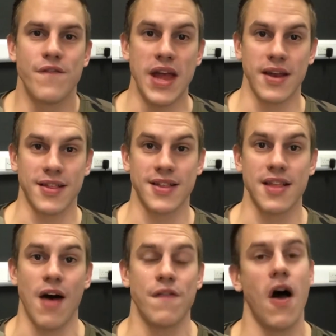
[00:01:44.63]
fitness
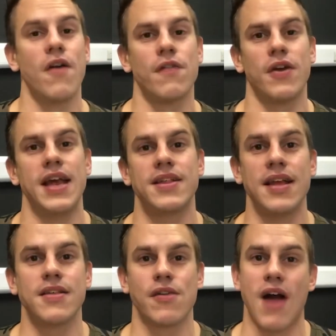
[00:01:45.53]
stuff over on his
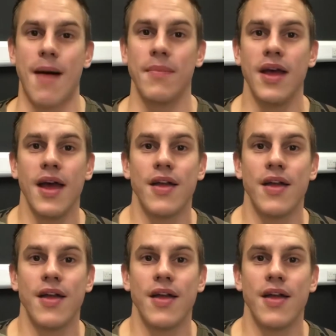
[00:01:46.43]
Instagram.